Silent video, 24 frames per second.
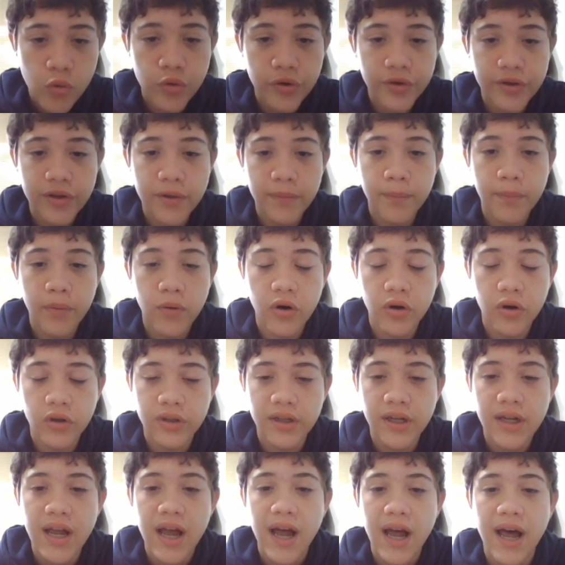with the
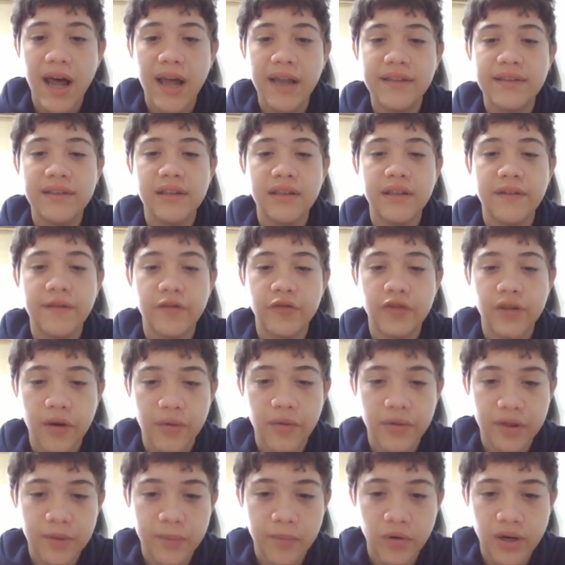pawn, if you
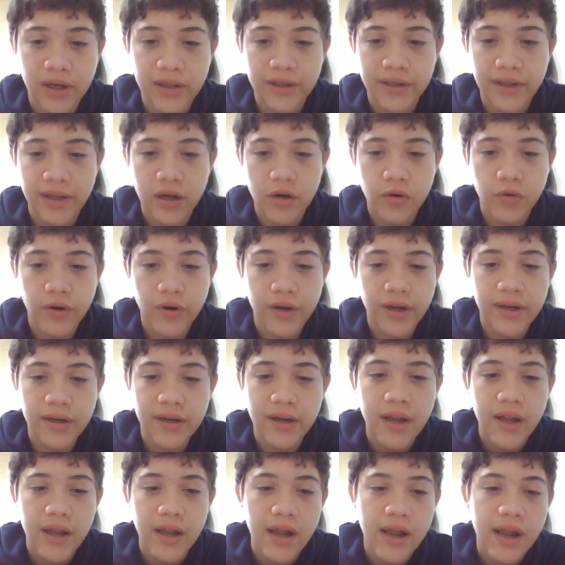take with the pawn, I take
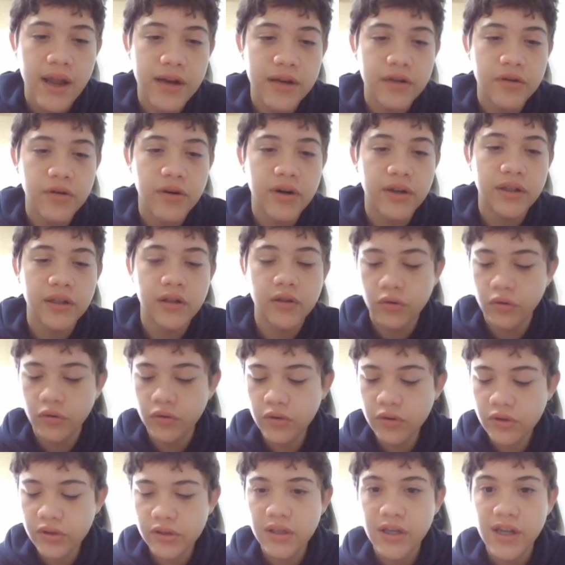queen, and you're gonna
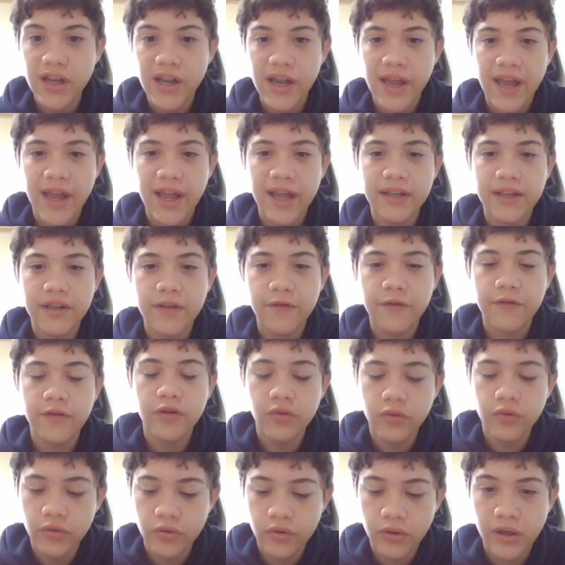lose. And if
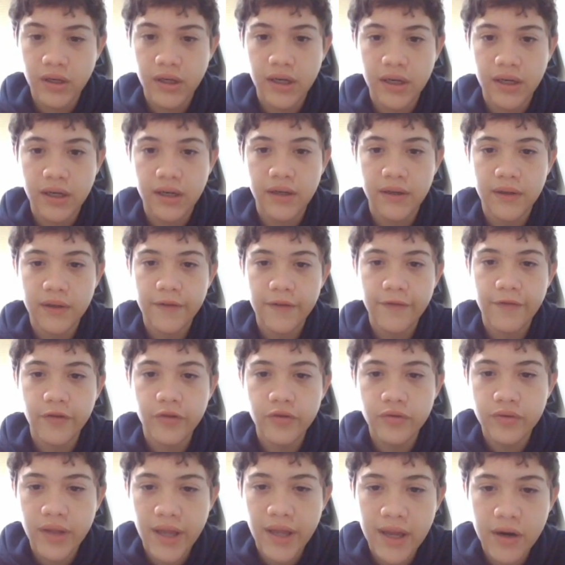you
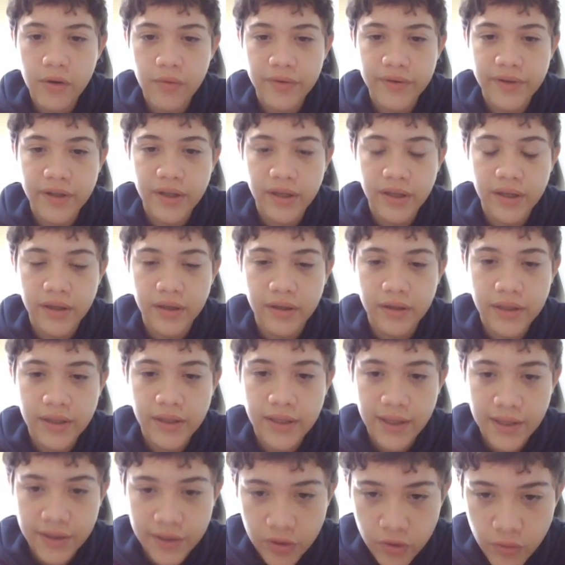take with the
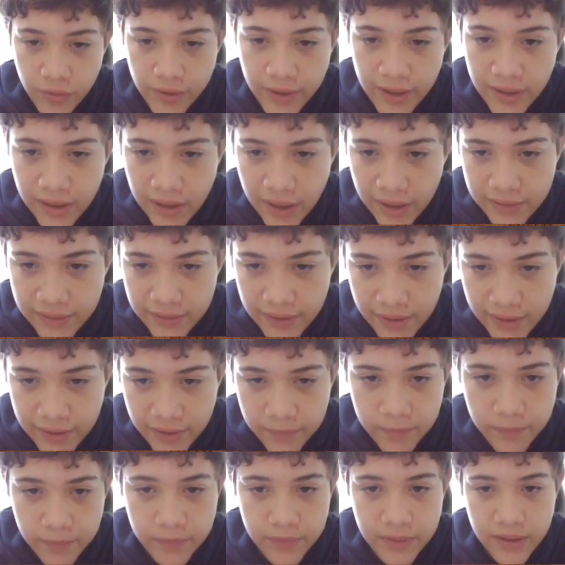queen, I take
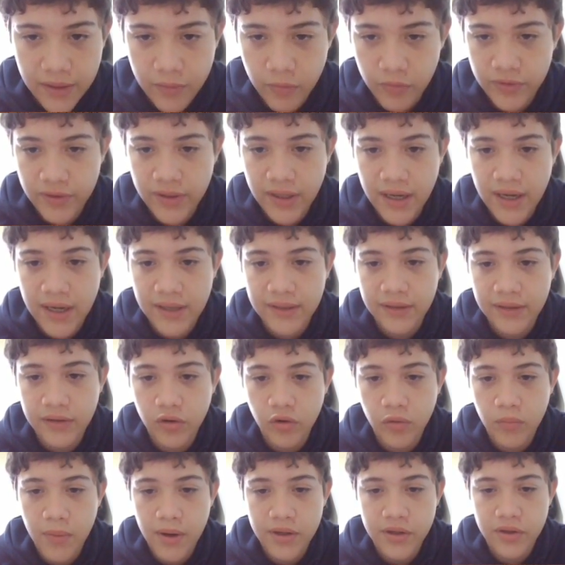with that, and
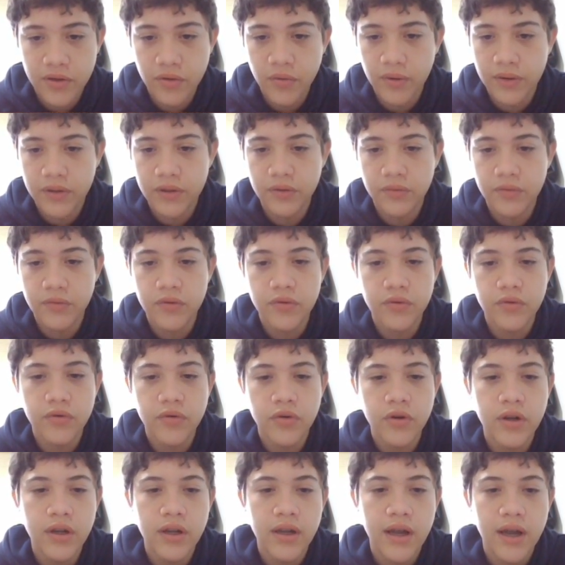no matter what you do,
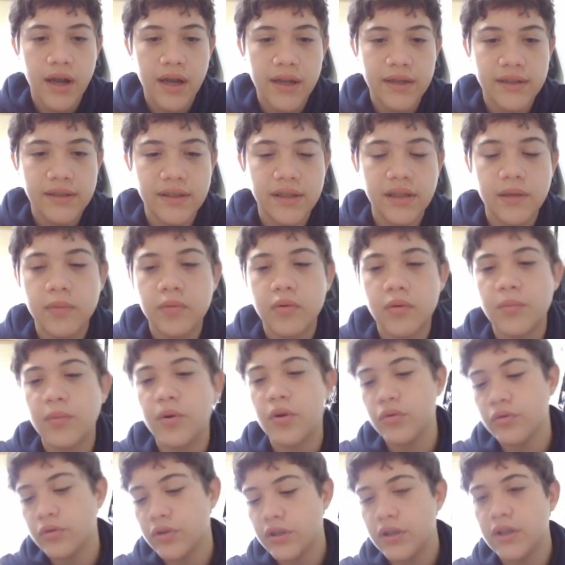I still
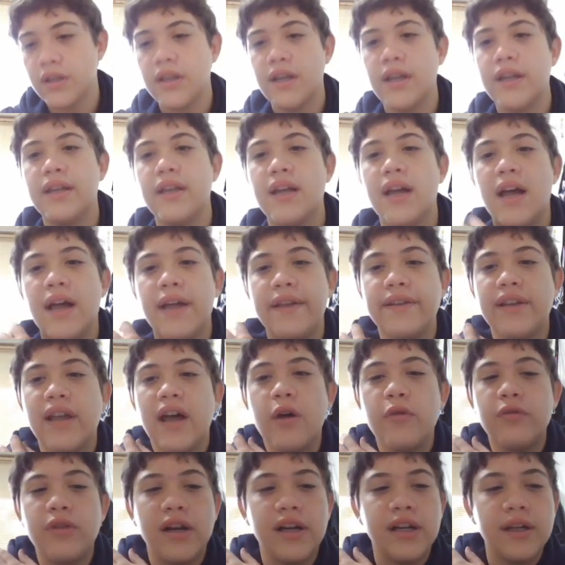promote. Yeah, and
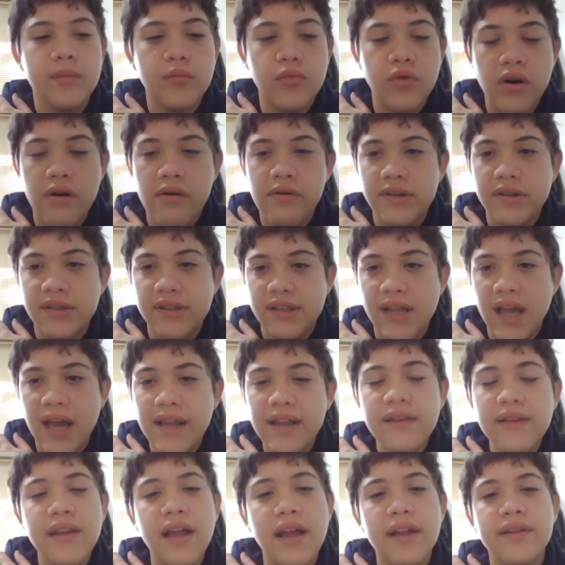now Nakamura
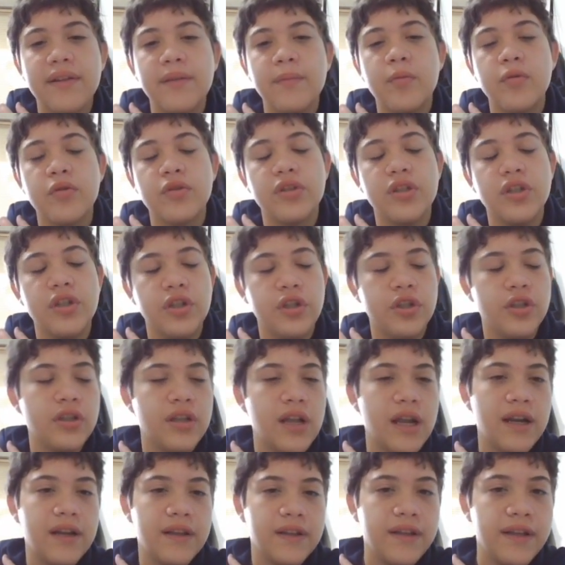resigned at the position
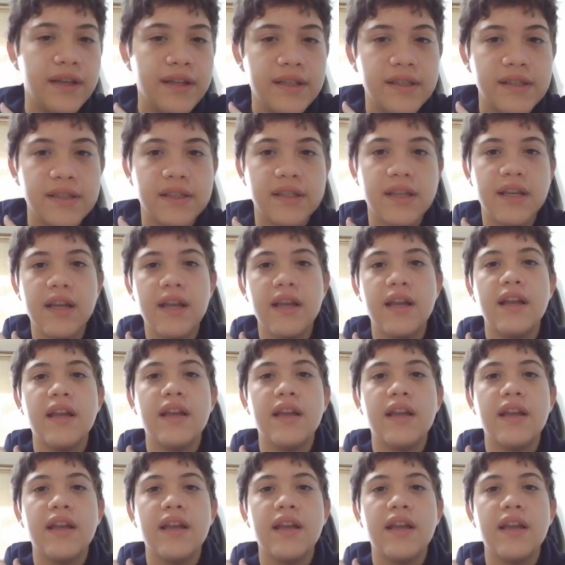like this.